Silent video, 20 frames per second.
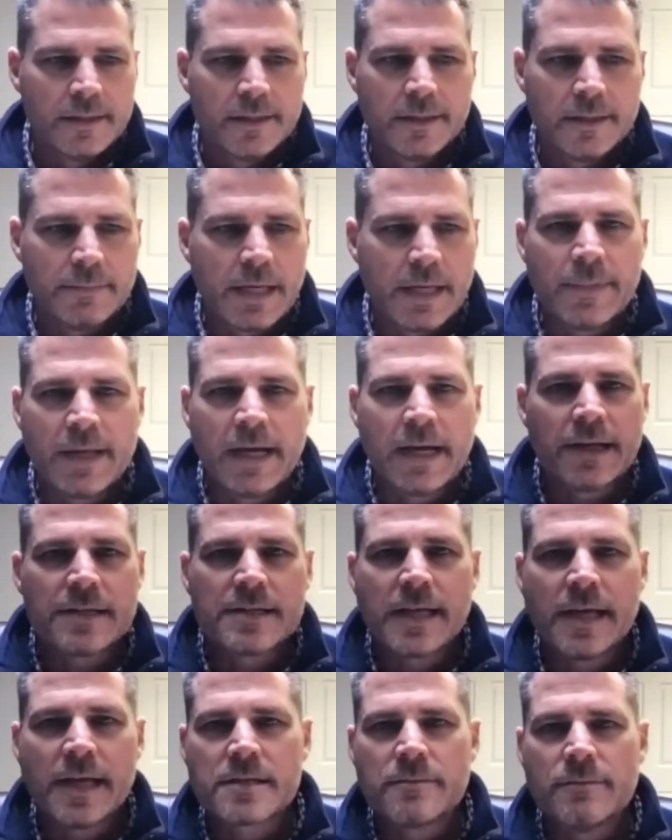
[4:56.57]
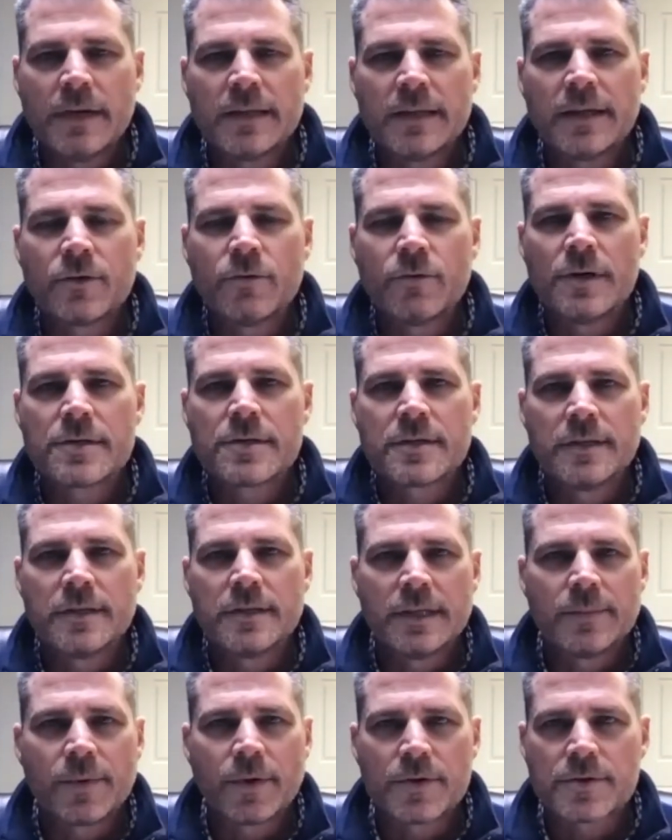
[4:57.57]
uh, maybe I just asked somebody that question
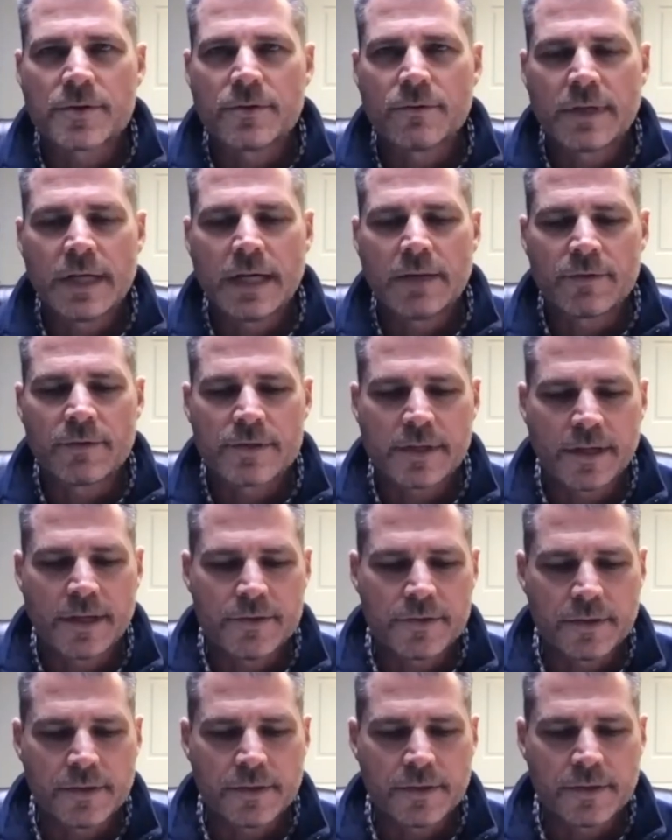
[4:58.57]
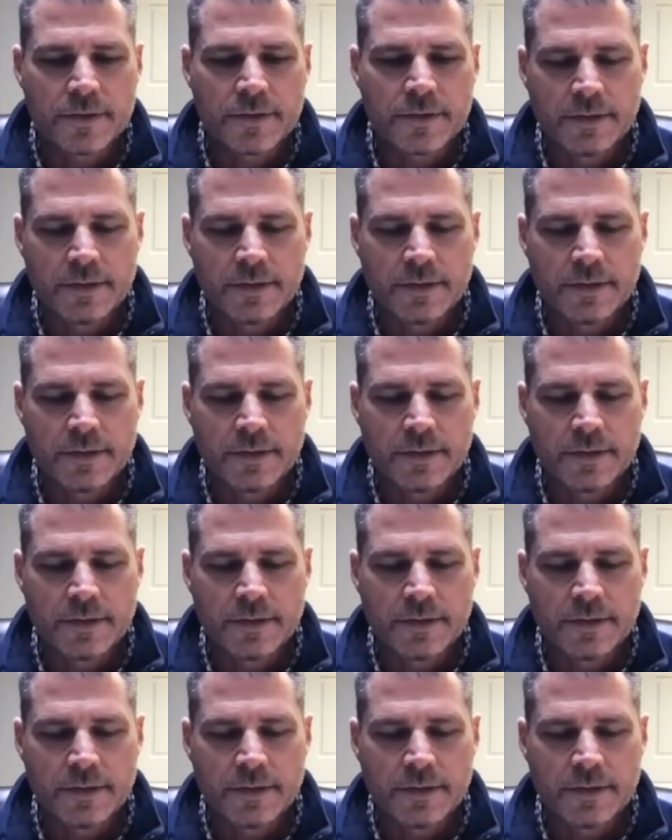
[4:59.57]
in a personal conversation.